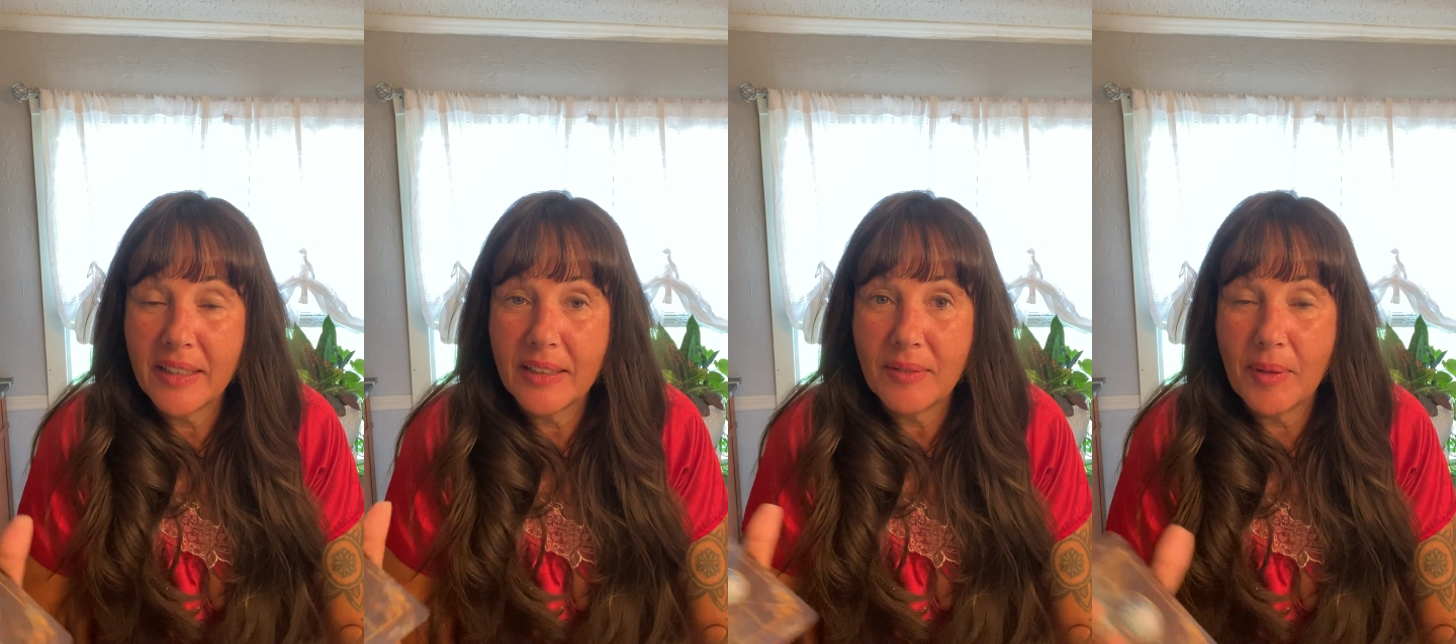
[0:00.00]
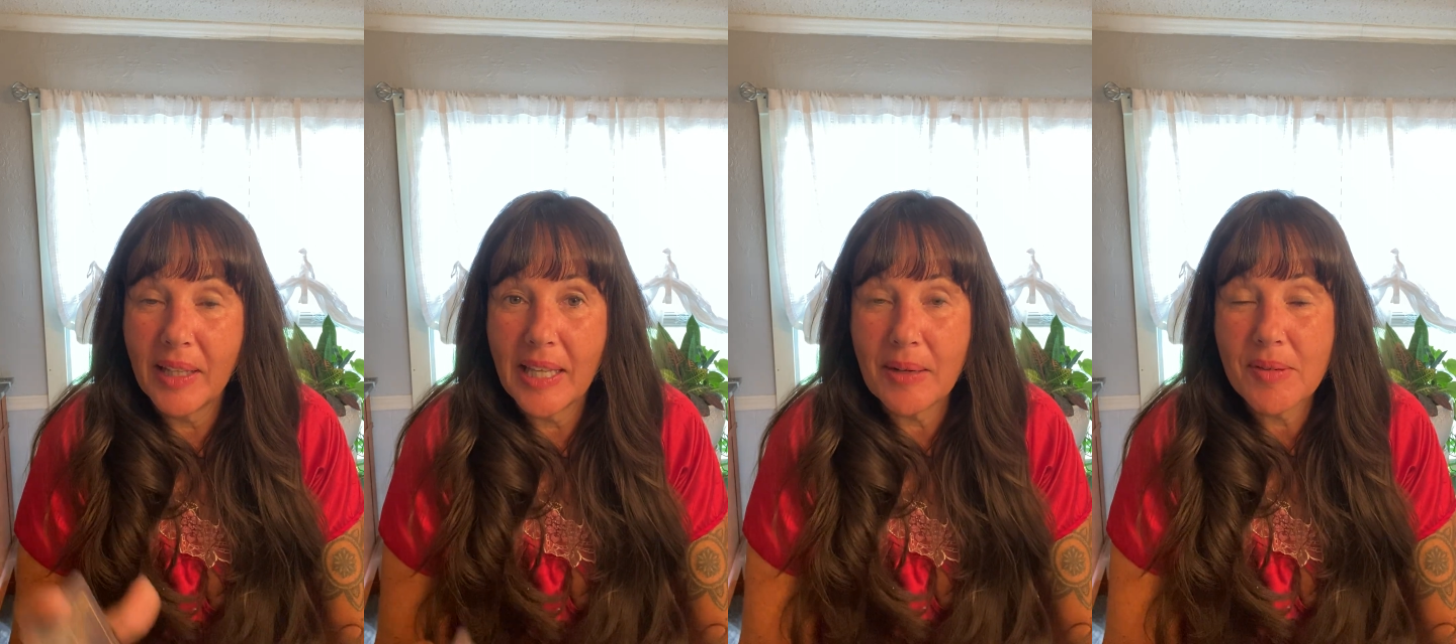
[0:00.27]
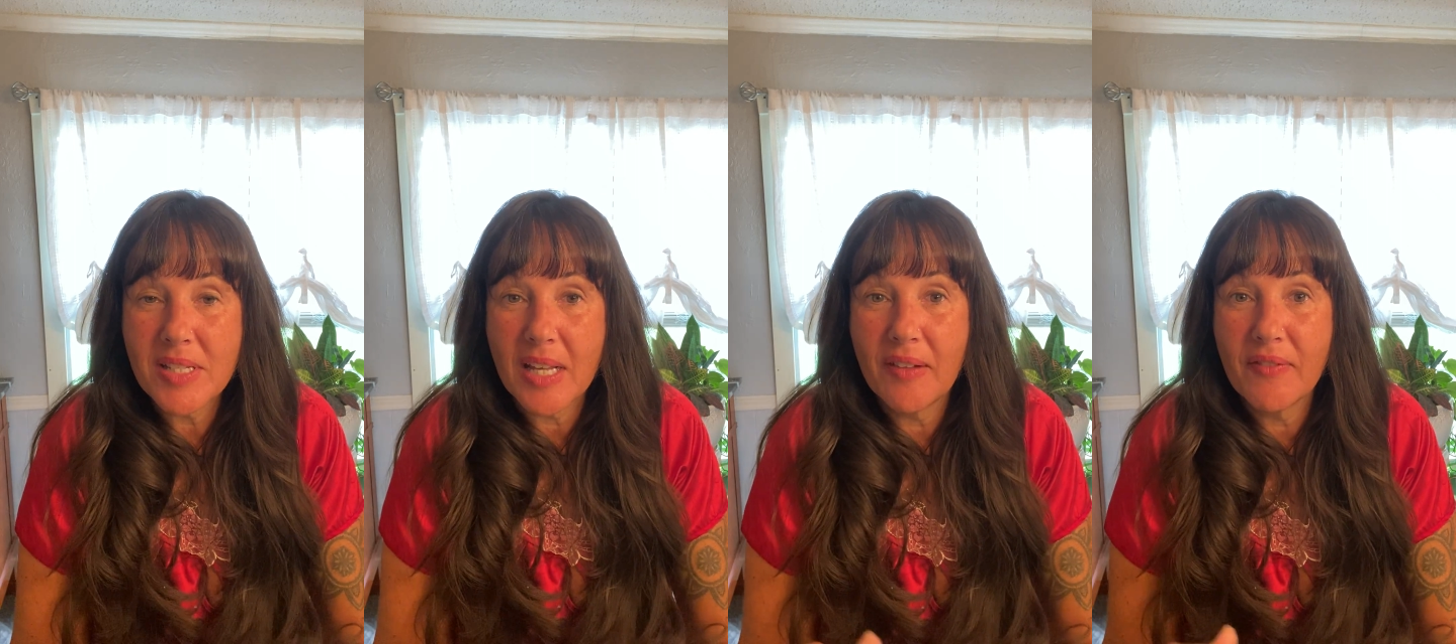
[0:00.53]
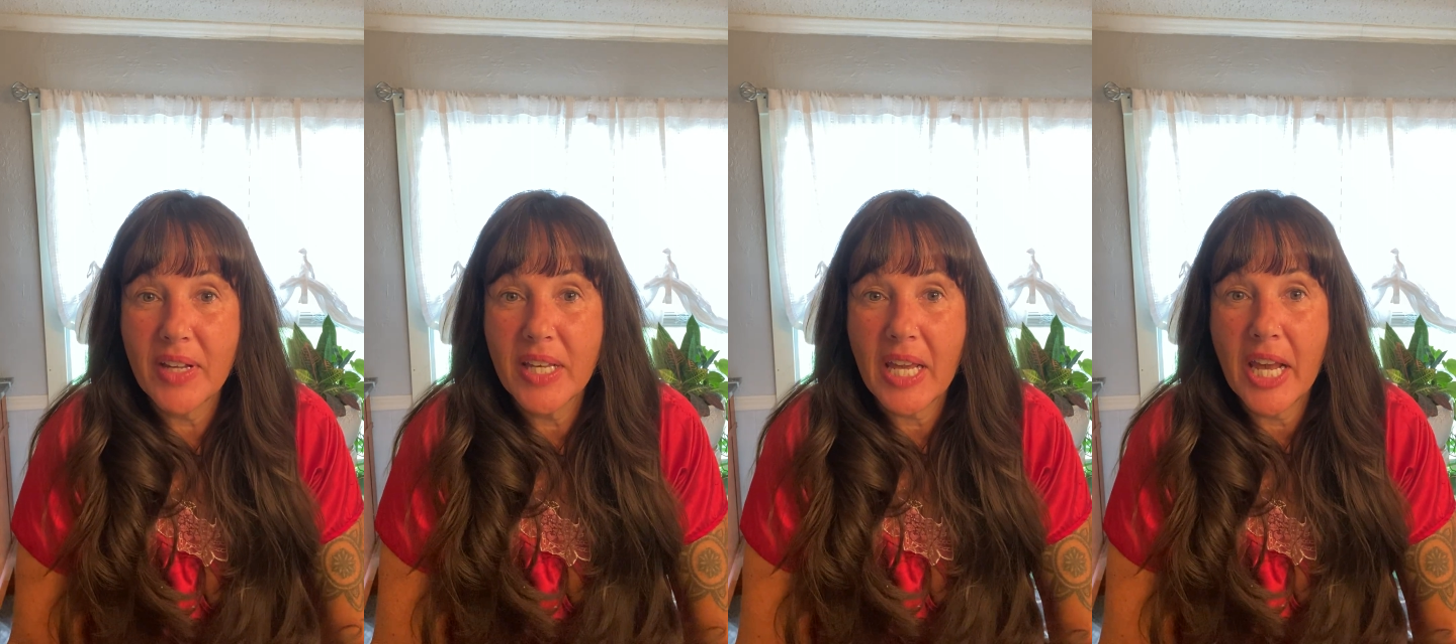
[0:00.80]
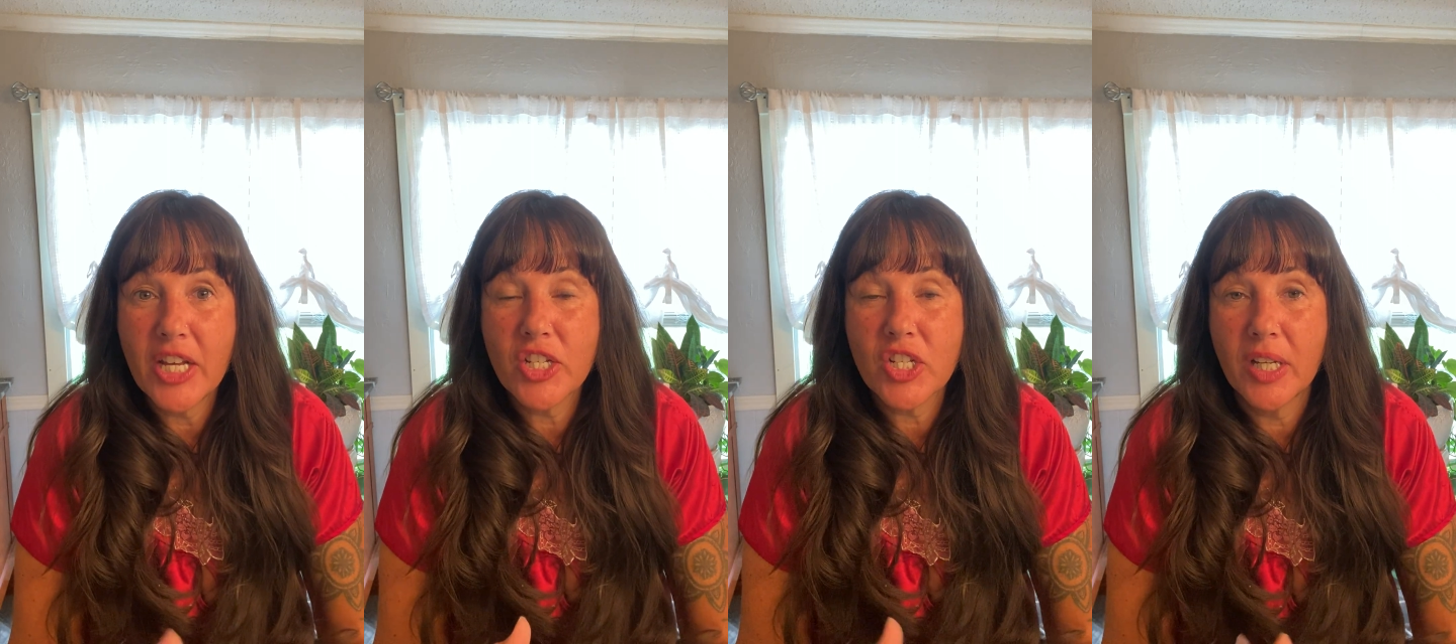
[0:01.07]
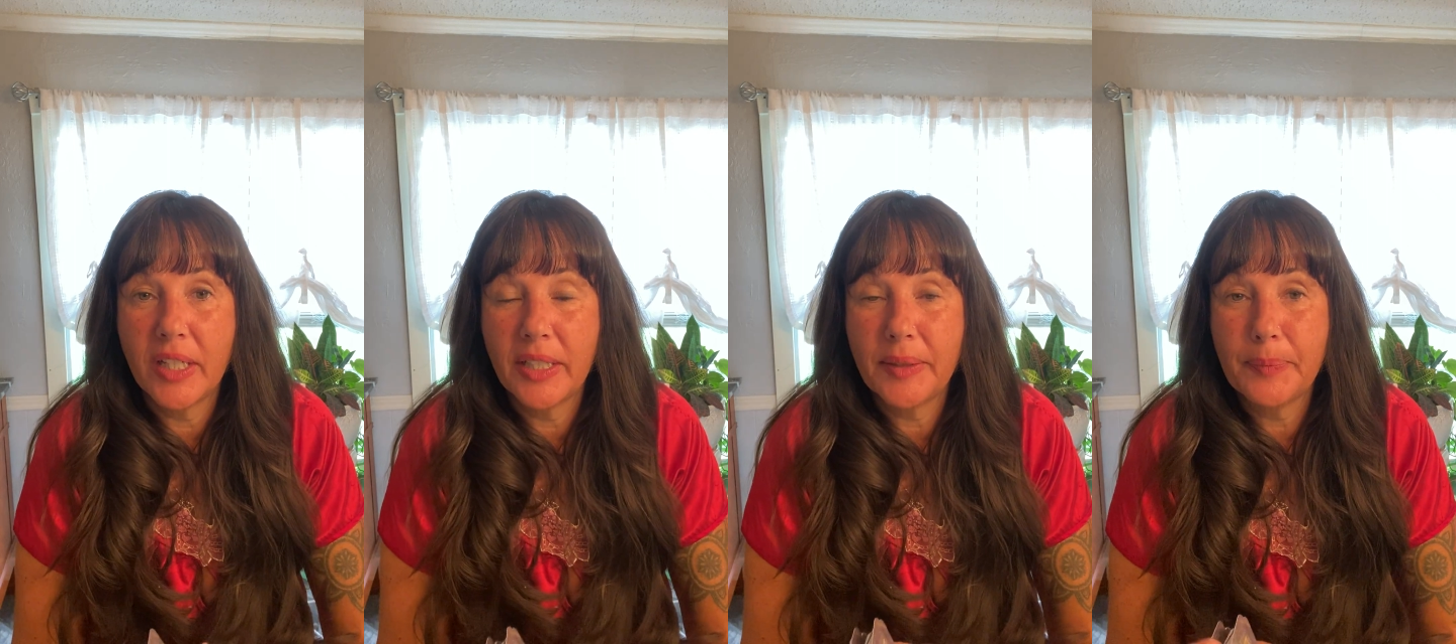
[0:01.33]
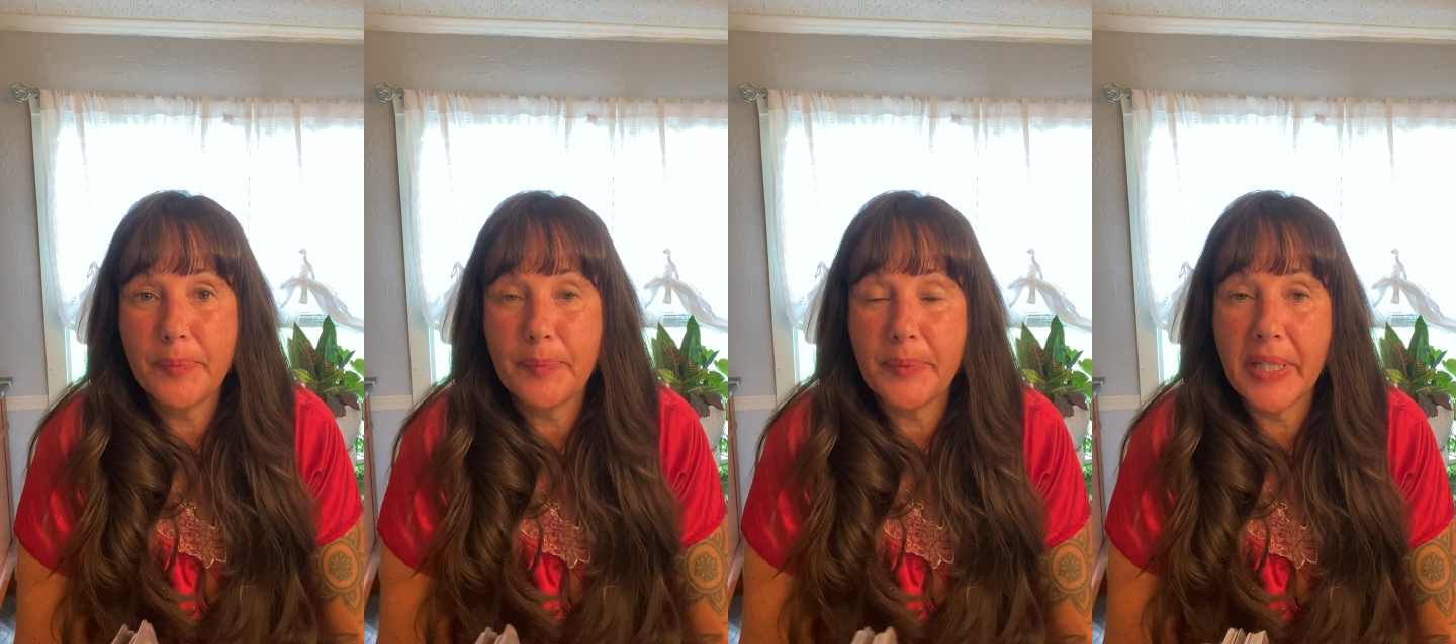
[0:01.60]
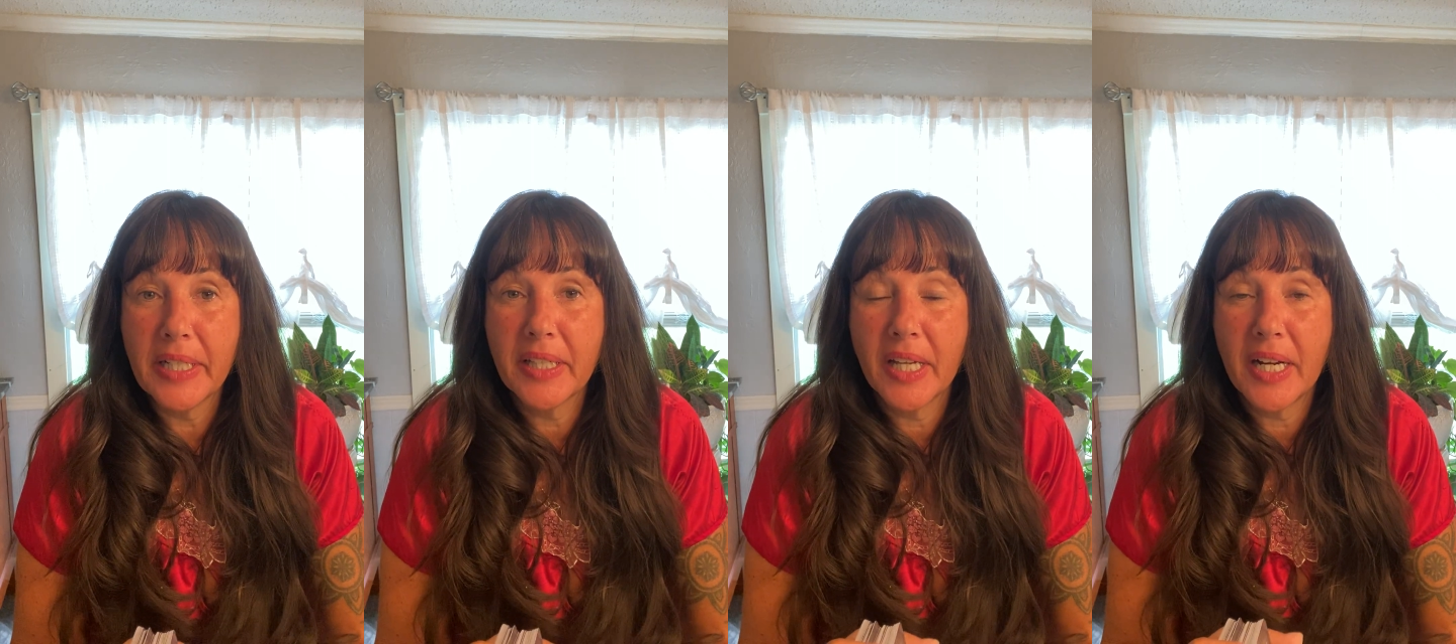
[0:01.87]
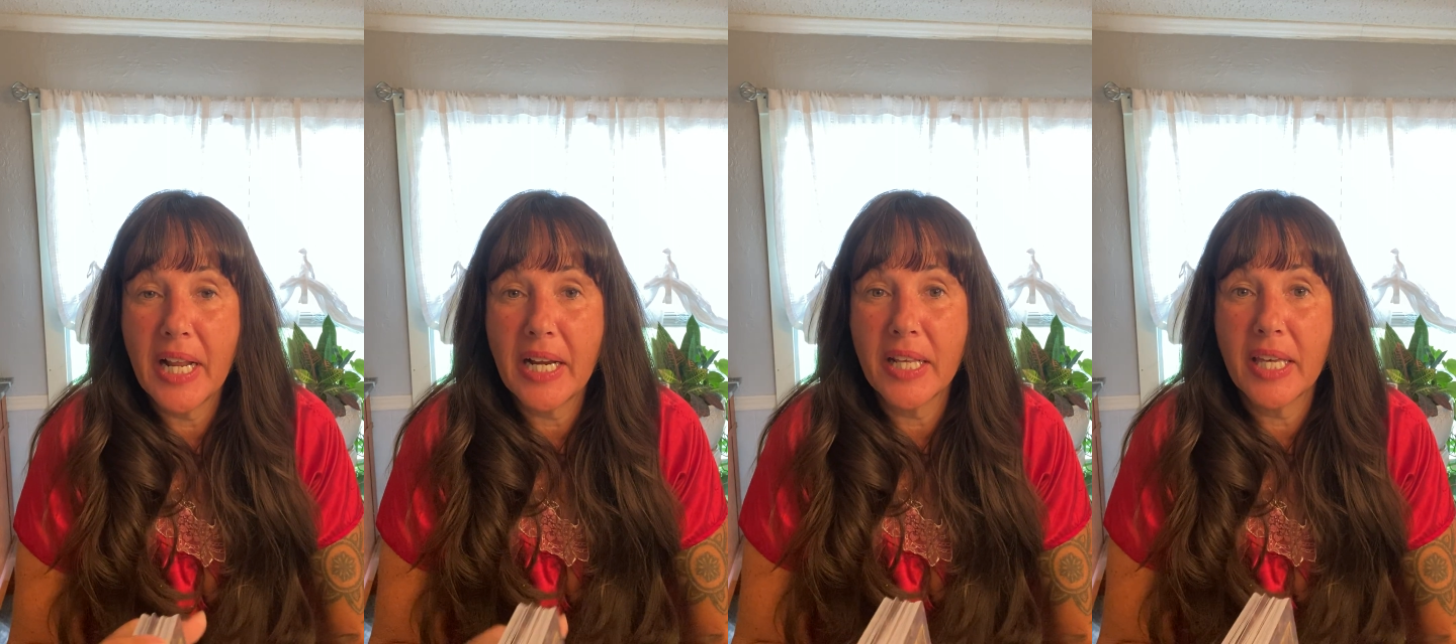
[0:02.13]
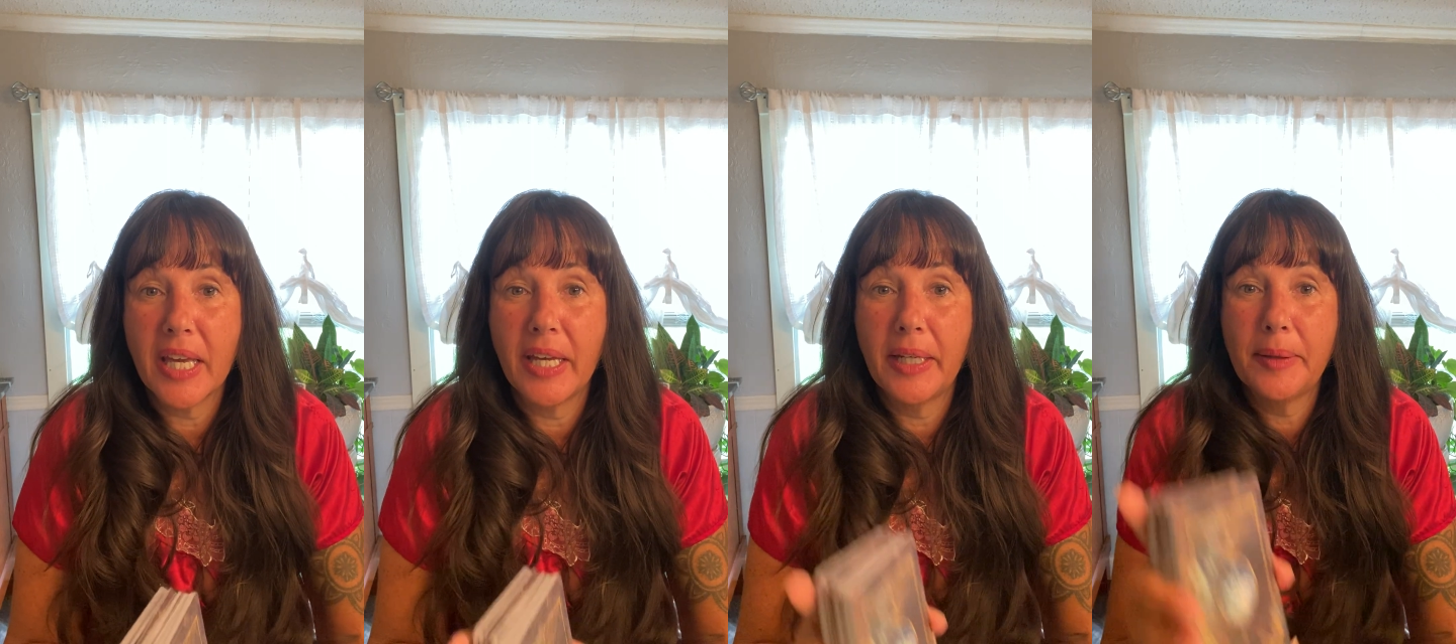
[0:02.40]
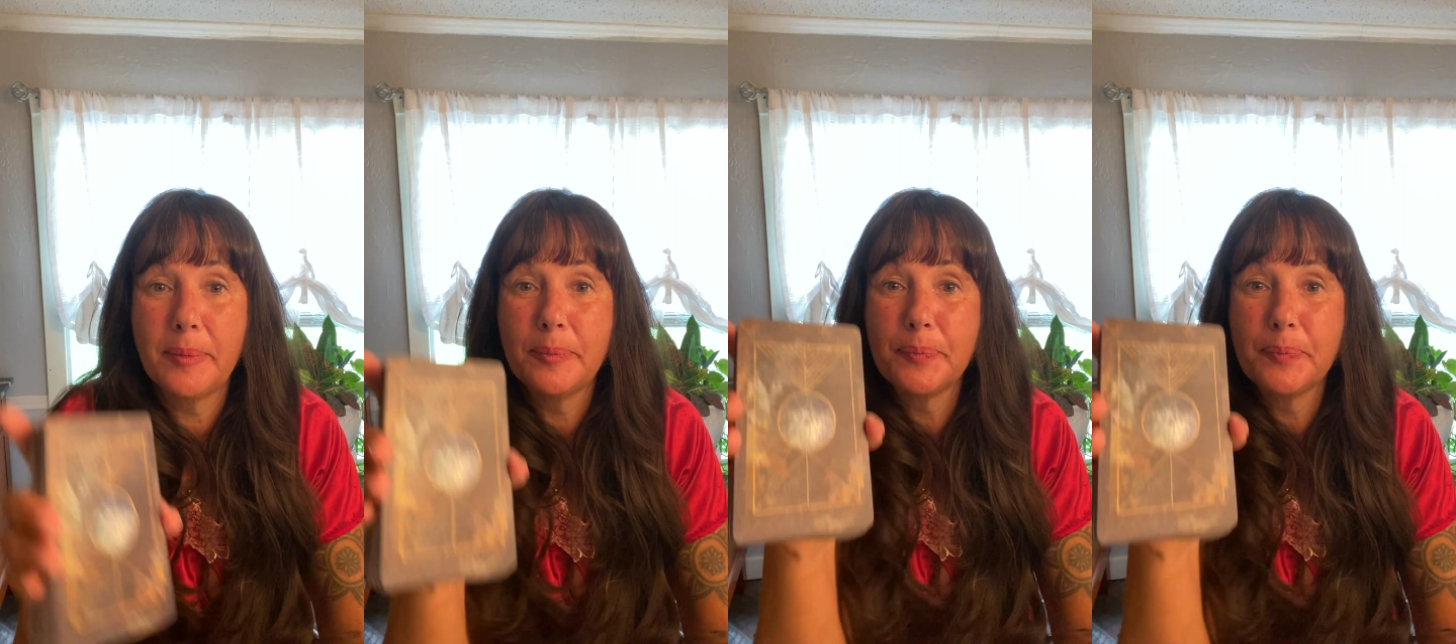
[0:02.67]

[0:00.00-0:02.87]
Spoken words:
while I was on vacation in Connecticut.